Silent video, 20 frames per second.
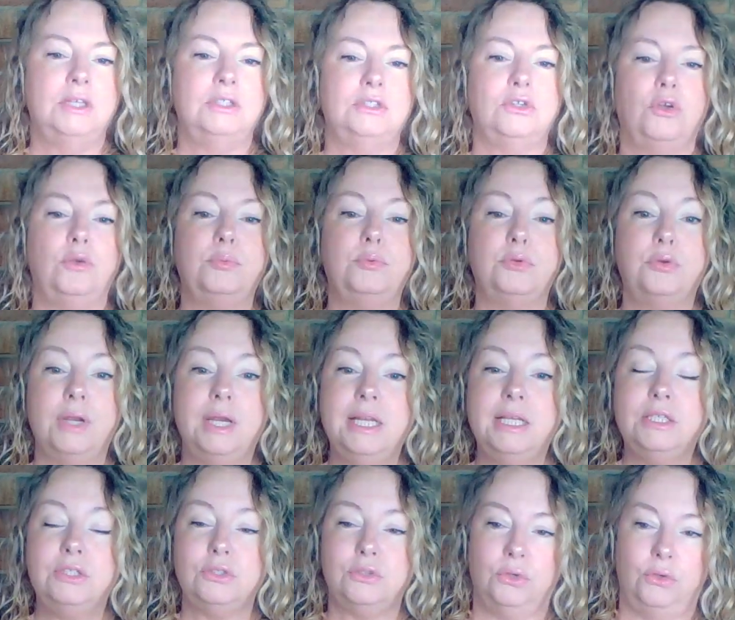So
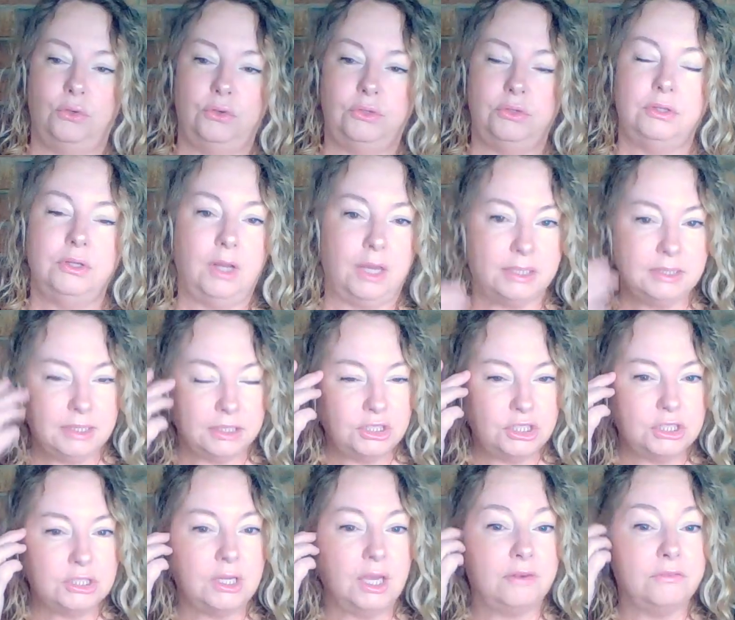pretty soon, like I said,
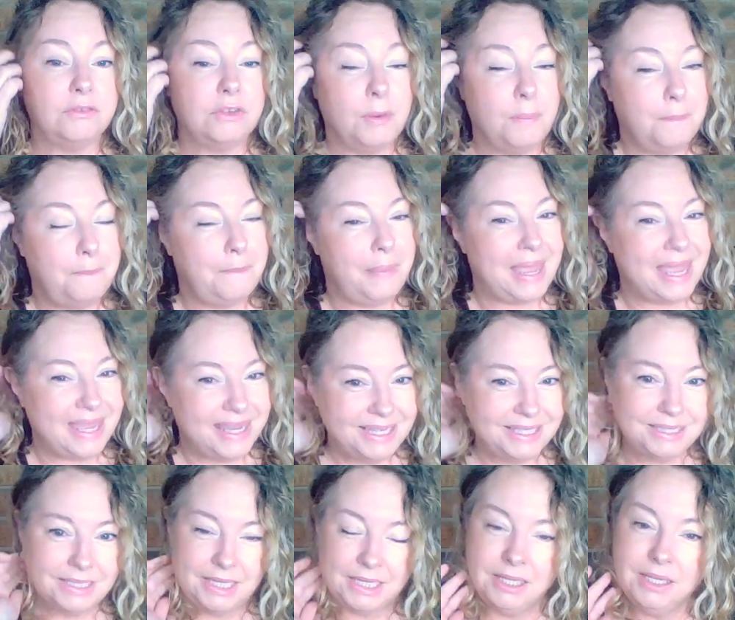she's kind of
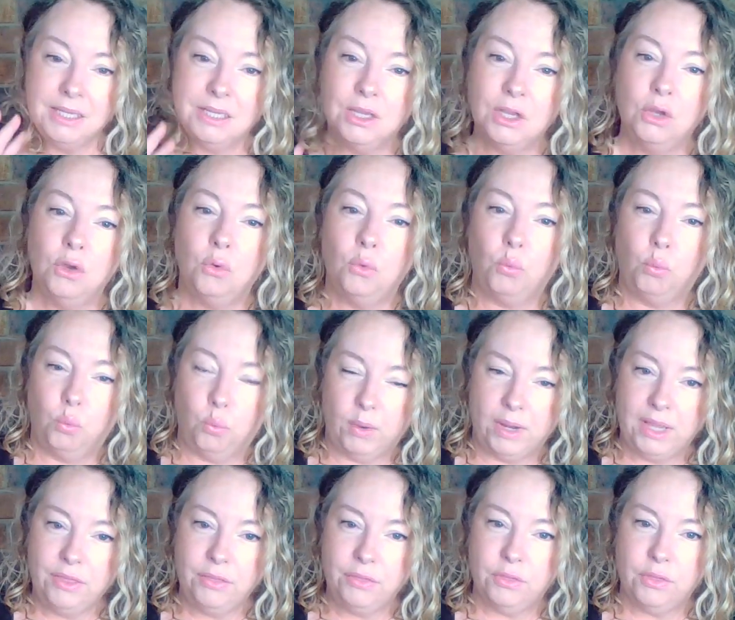competing
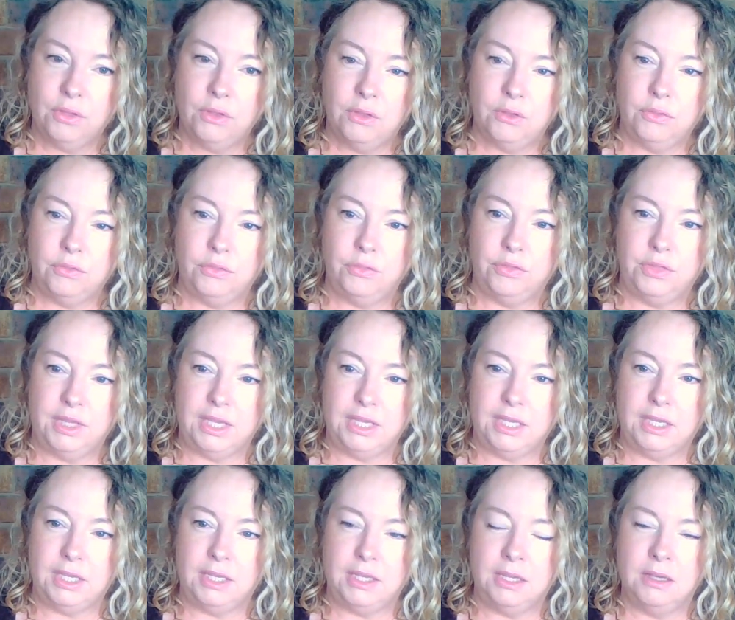with
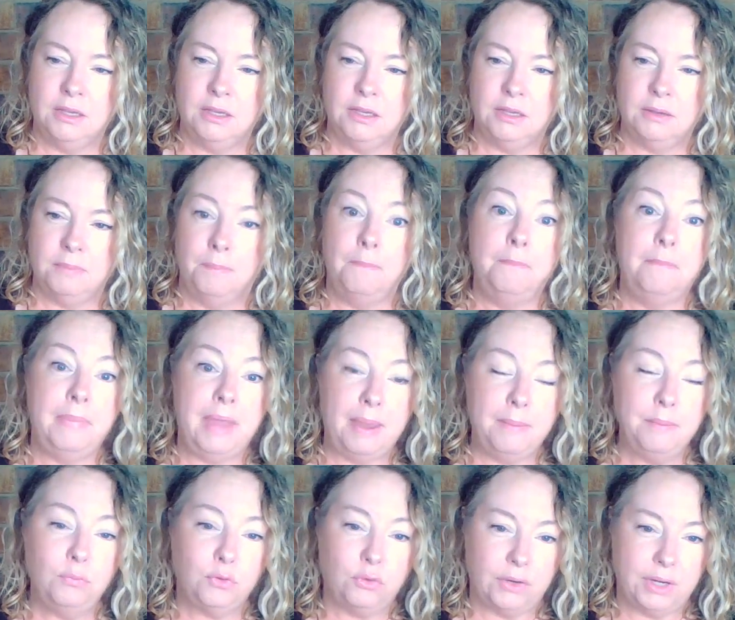the
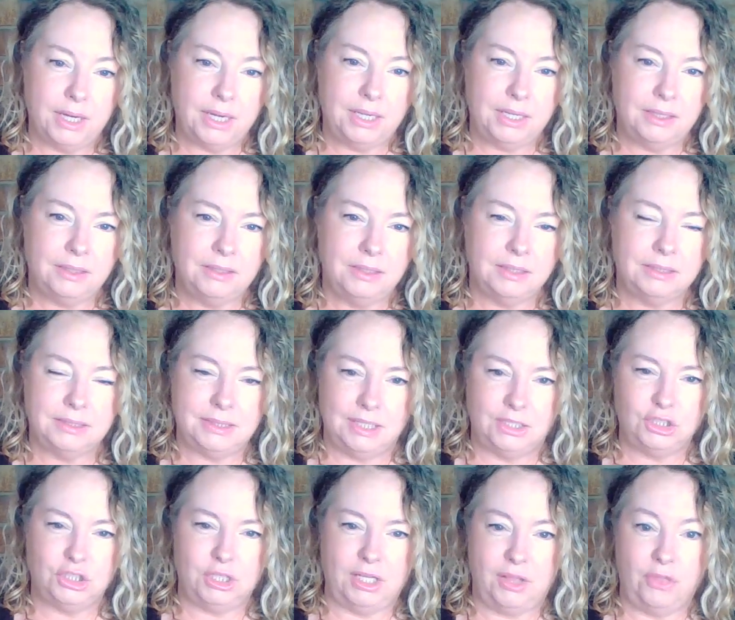memory,
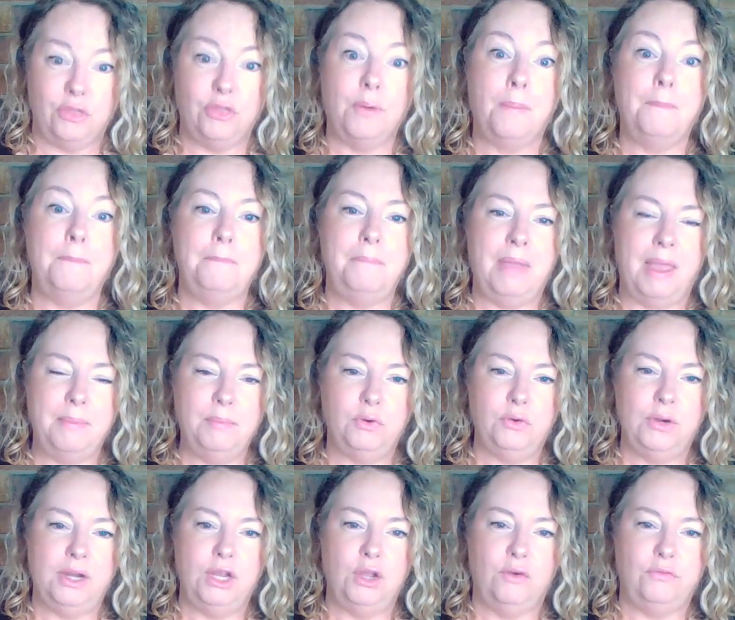essentially, the
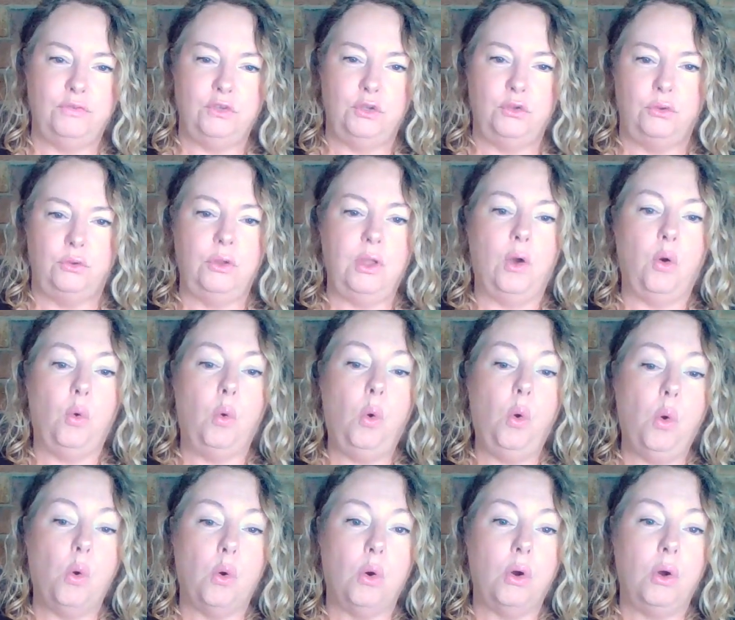memory of you,
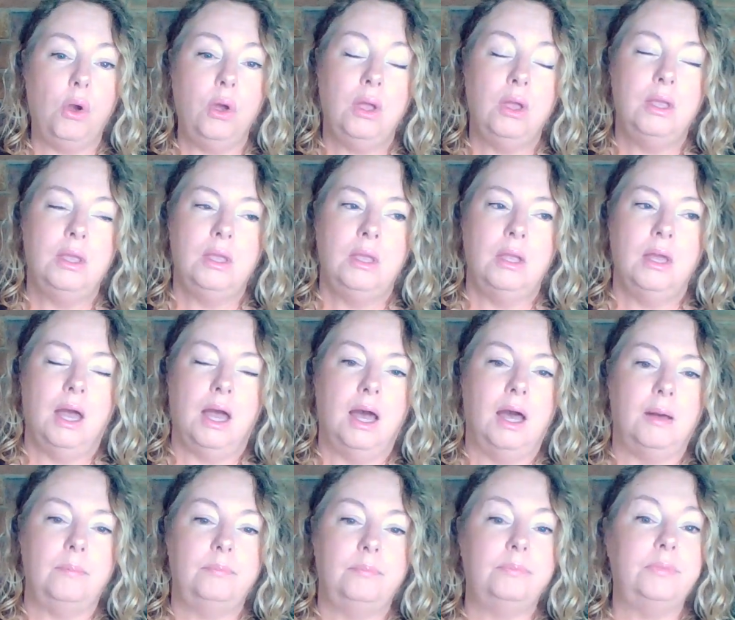or,
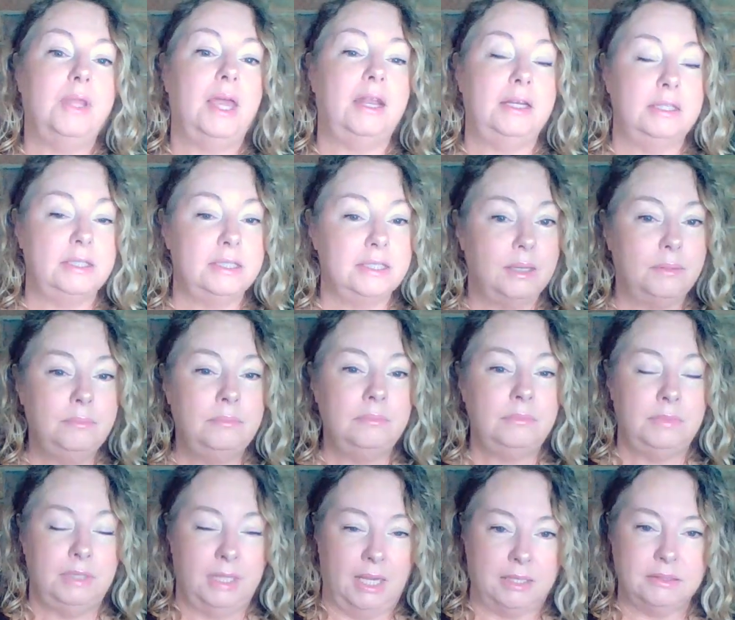um, and in some
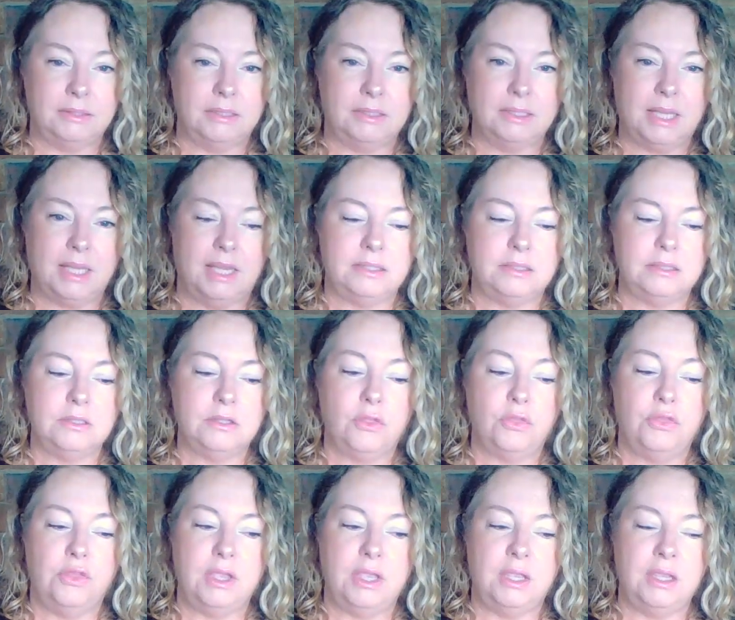narcissist cases,
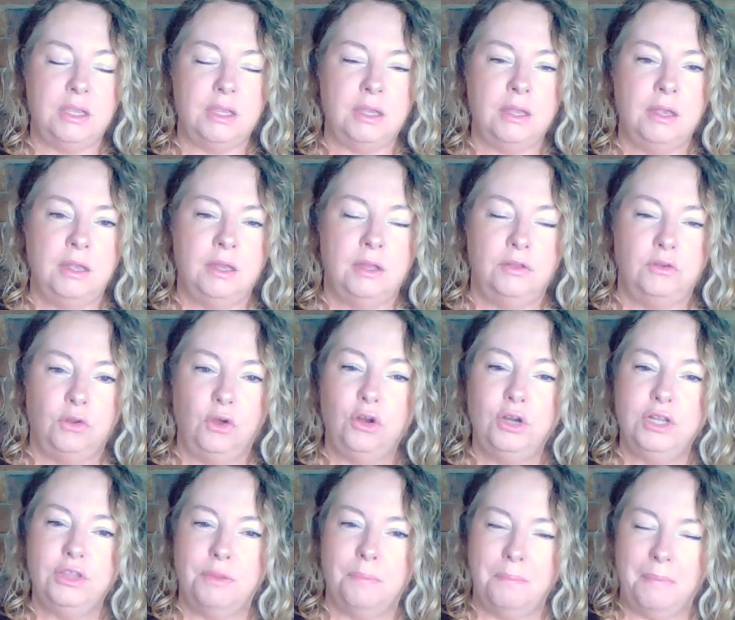the not
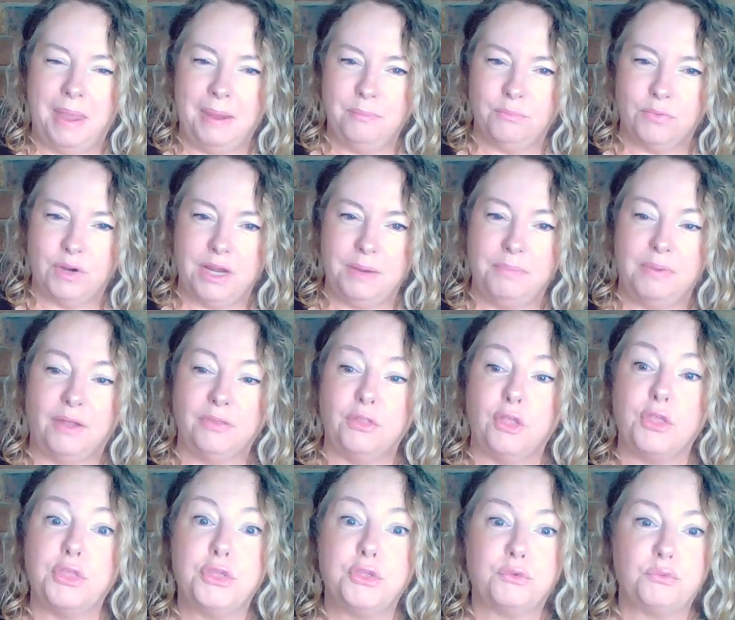only the memory but
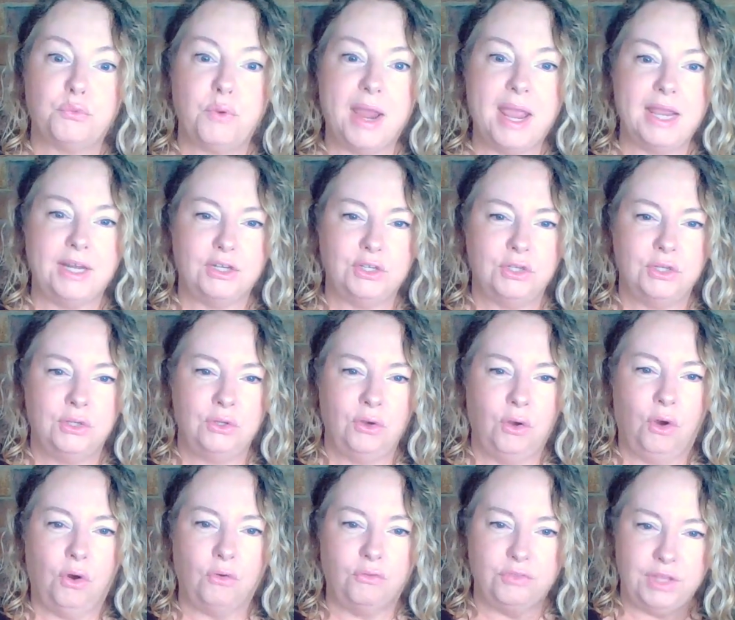the threat
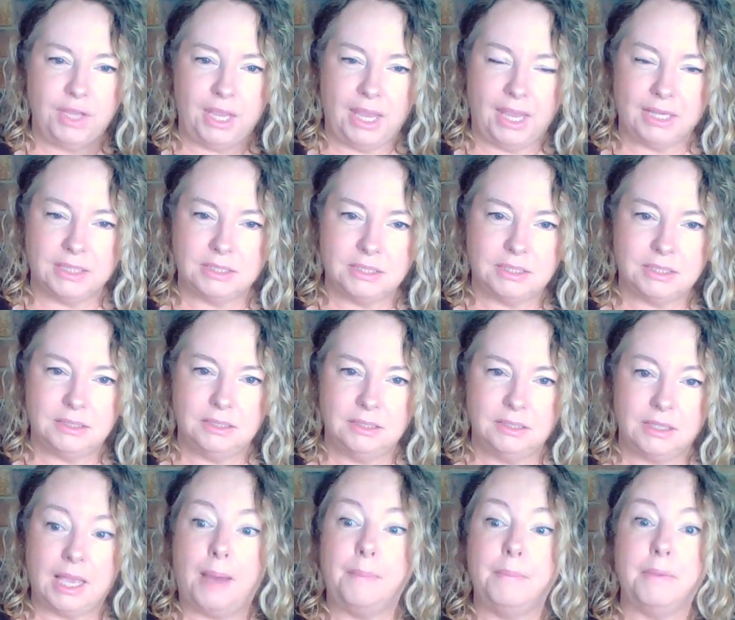of the ex
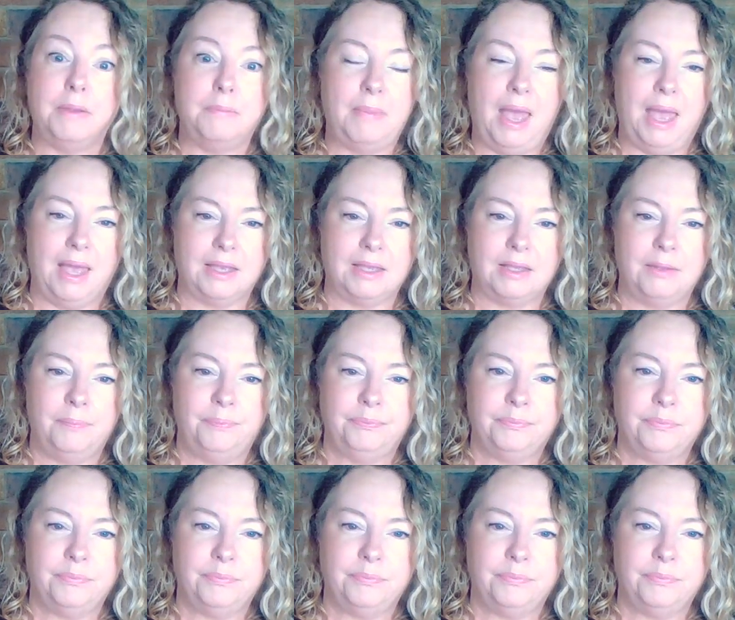coming back